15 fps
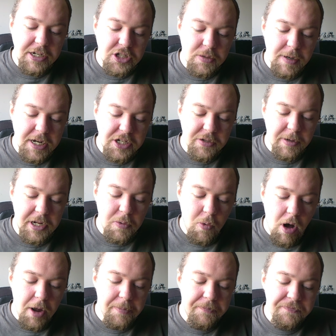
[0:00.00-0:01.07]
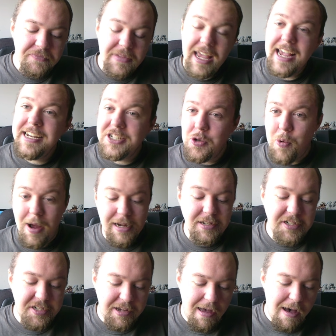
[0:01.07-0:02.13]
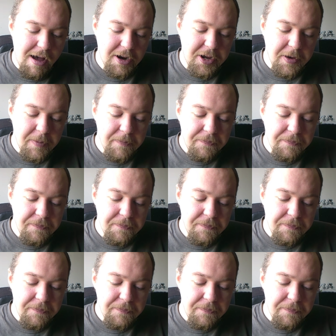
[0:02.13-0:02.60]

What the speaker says: 2021 is quite stark.